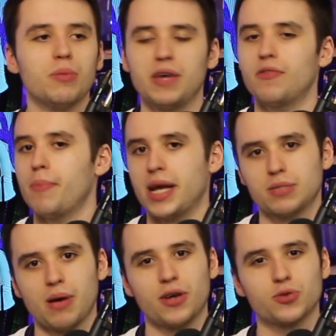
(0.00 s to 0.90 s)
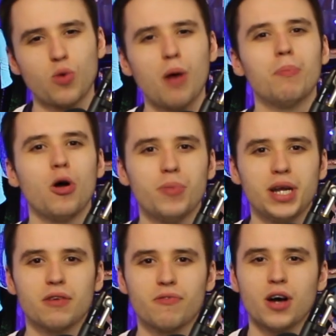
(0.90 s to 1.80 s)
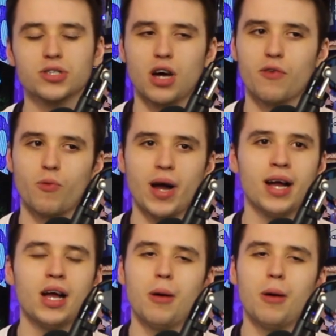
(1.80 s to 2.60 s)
But even Mason Mount, there was one moment in the first half where